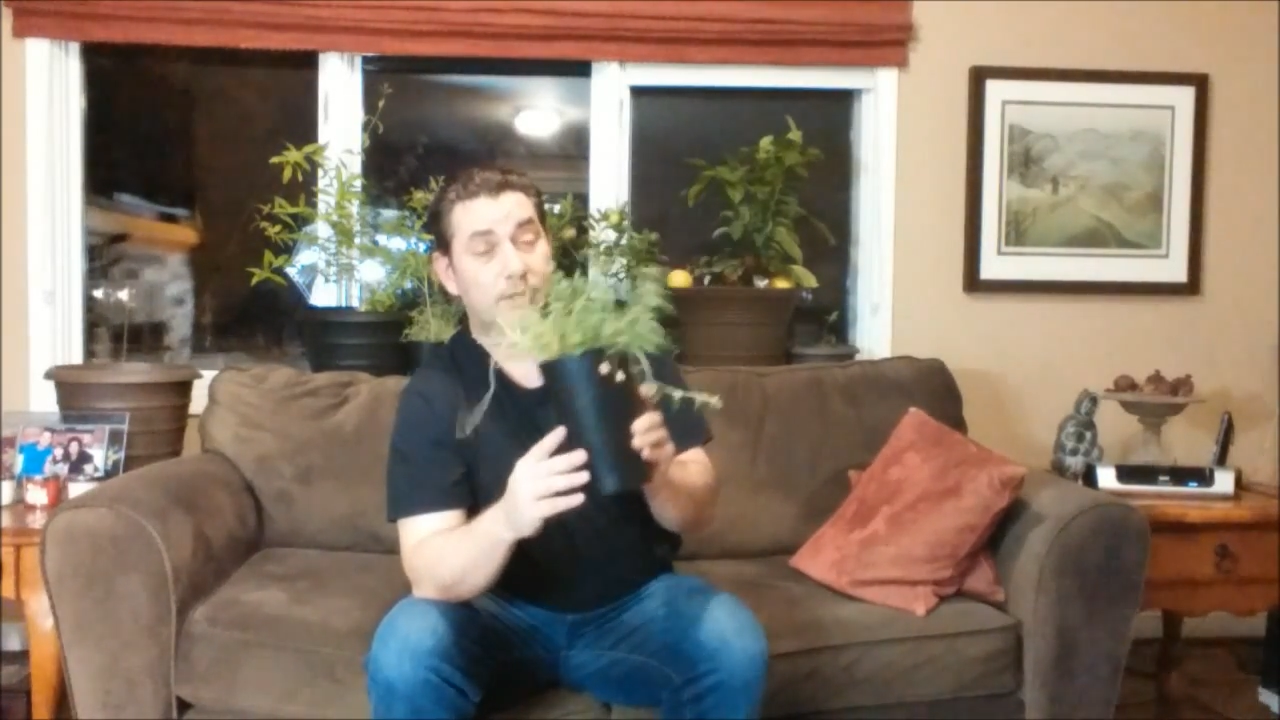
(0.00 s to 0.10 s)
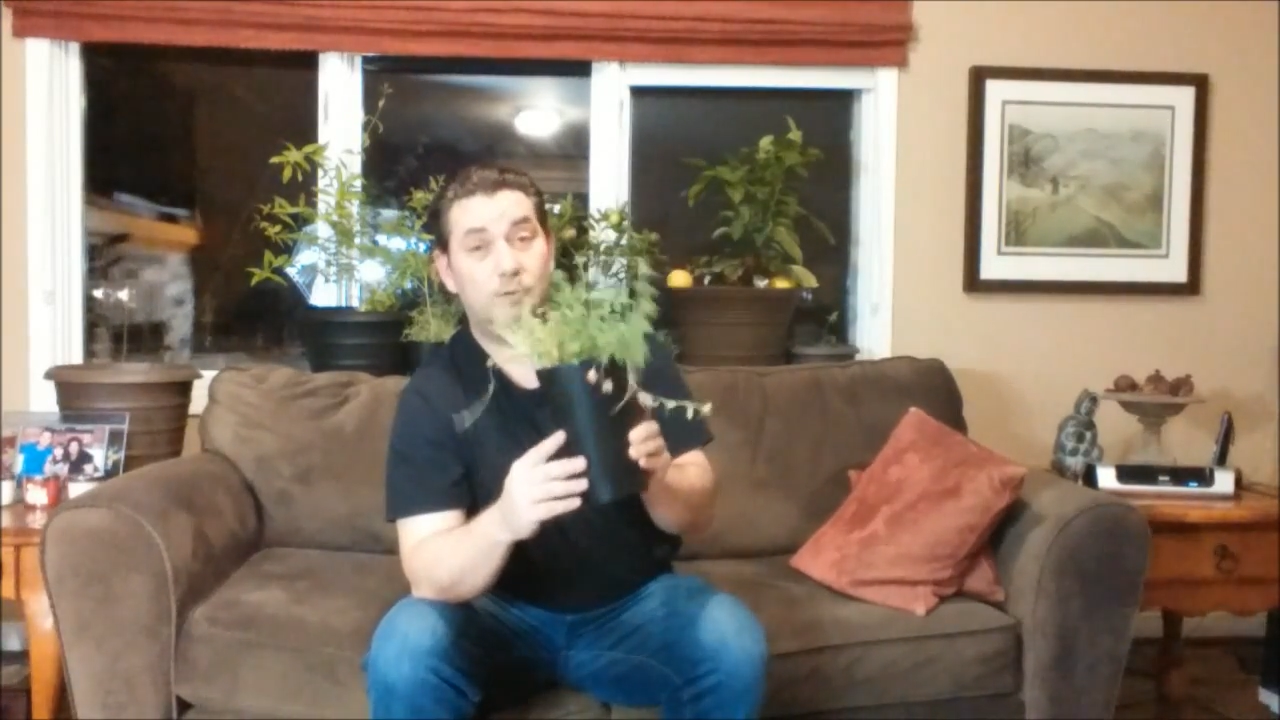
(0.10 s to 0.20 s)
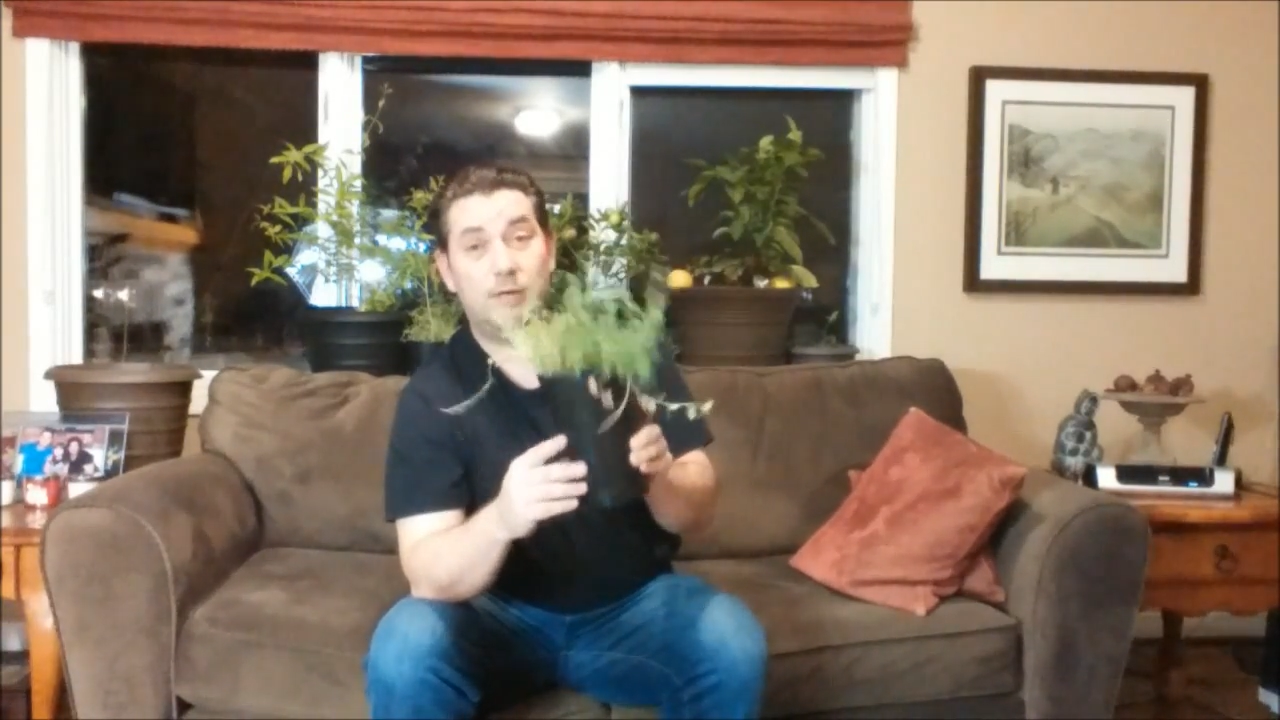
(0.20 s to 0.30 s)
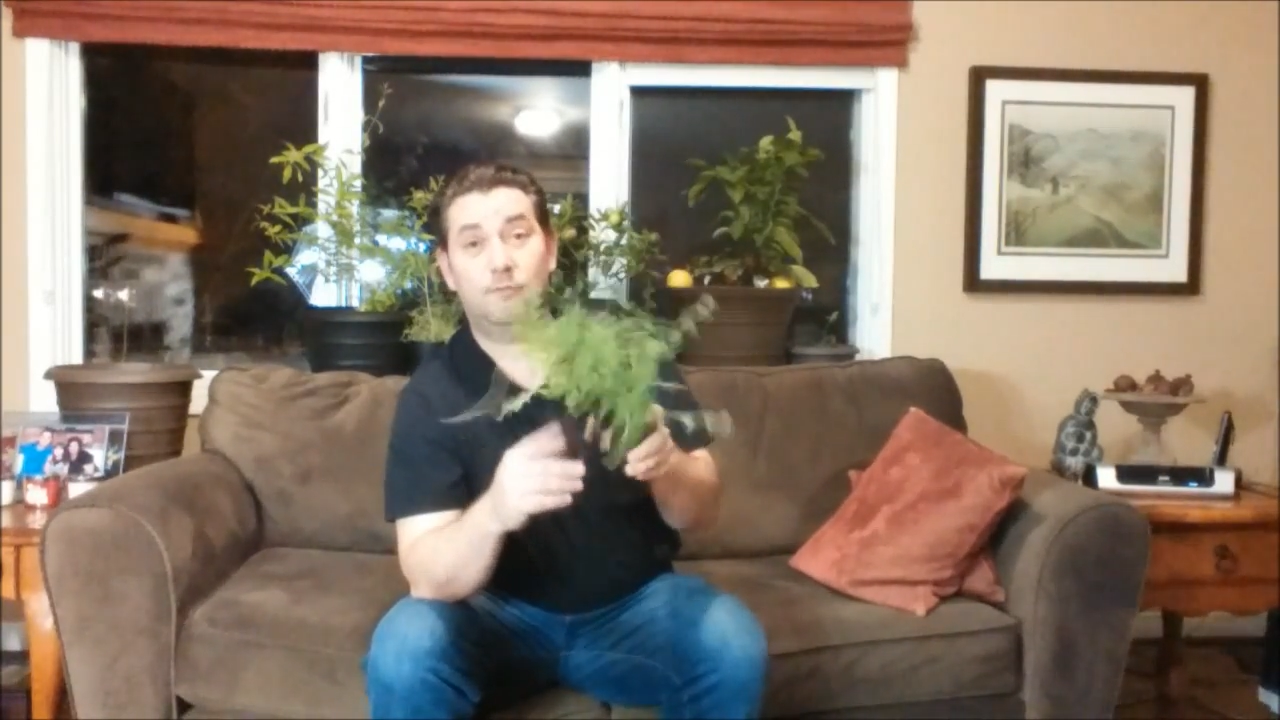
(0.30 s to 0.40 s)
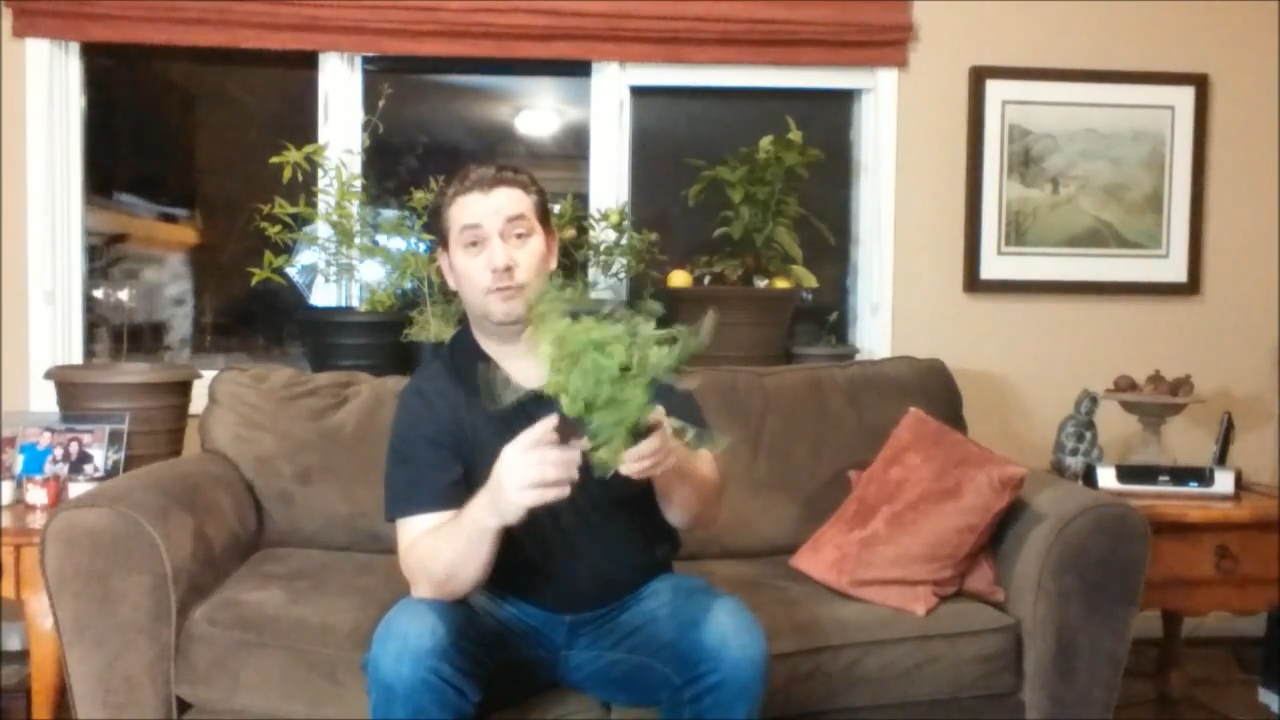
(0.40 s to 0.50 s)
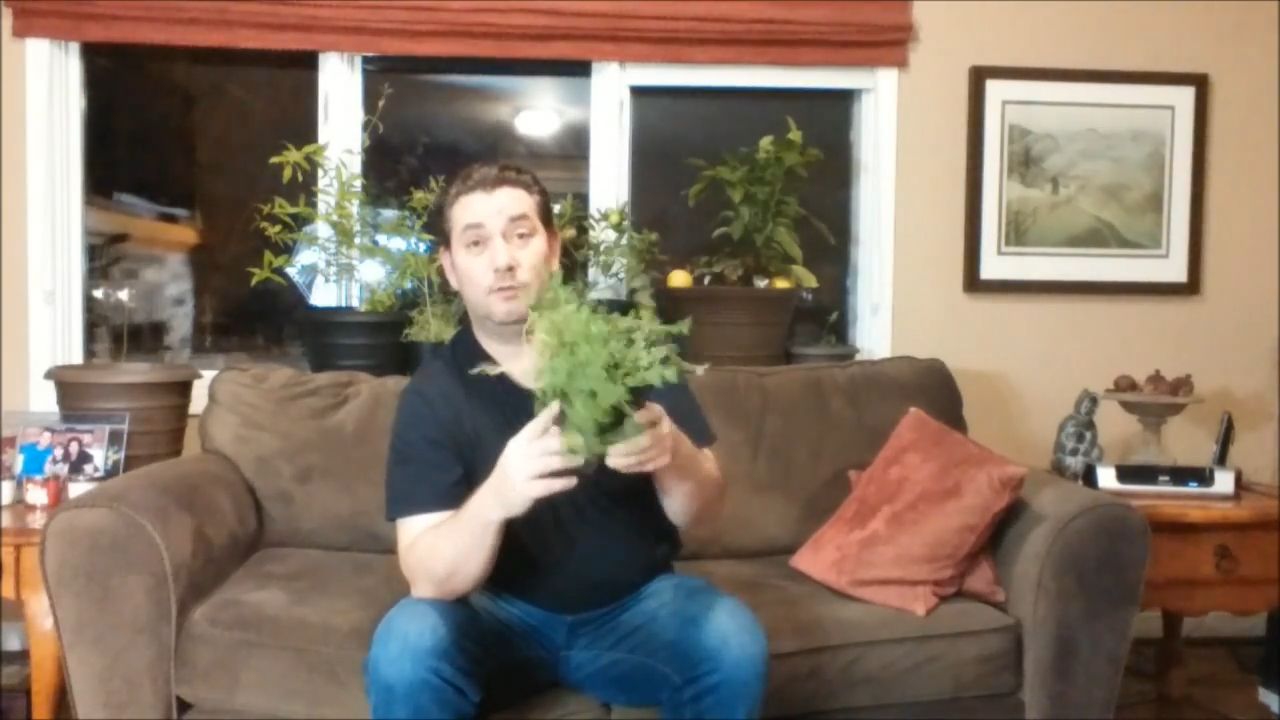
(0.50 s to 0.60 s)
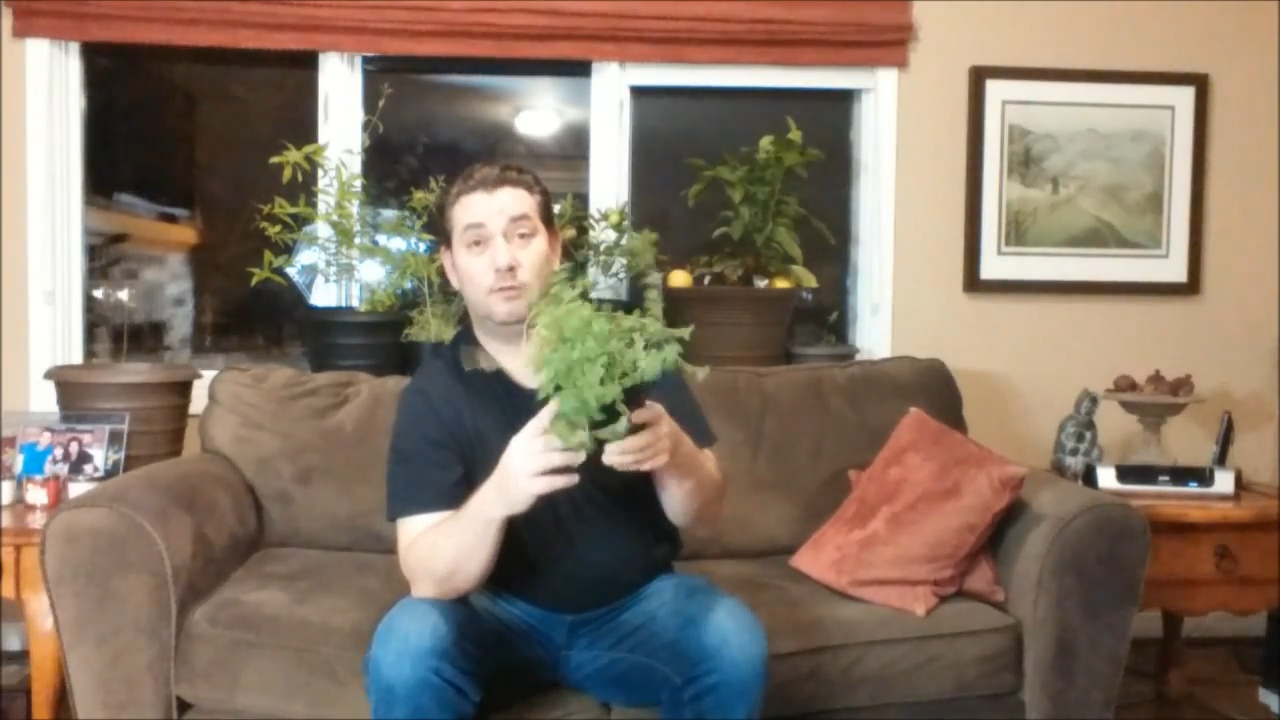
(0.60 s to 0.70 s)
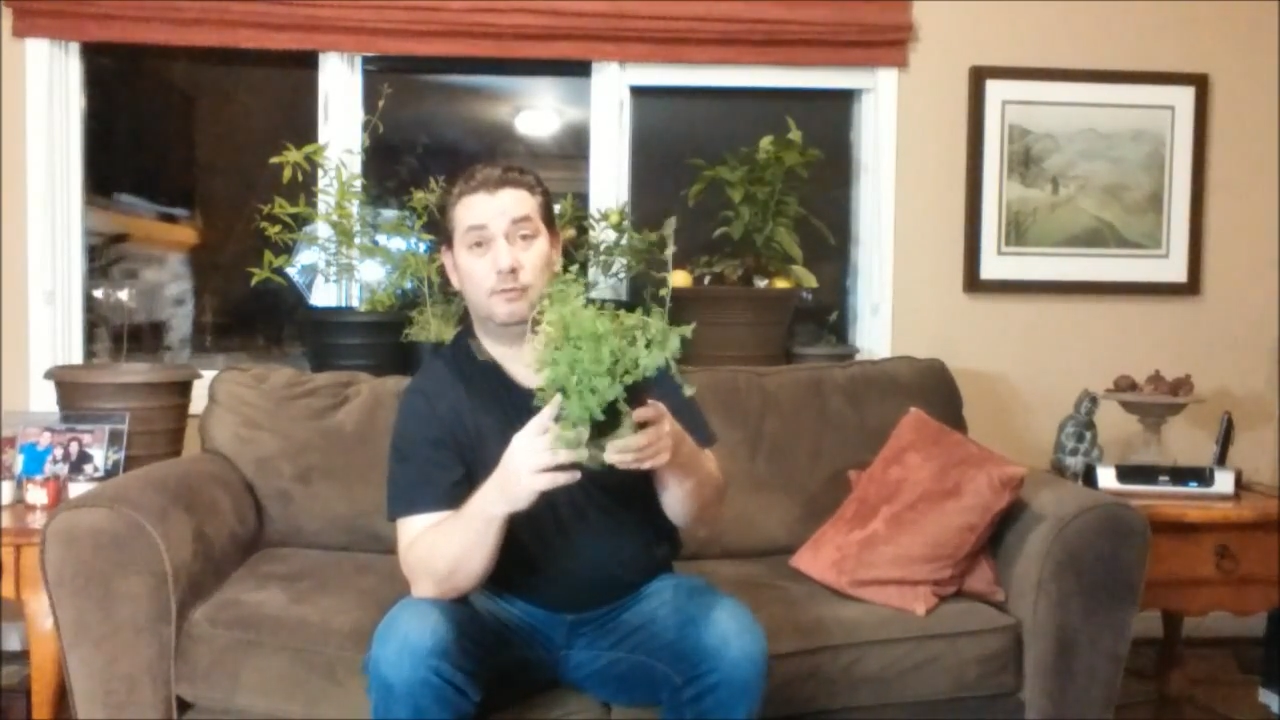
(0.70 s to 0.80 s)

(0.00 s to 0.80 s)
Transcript: great for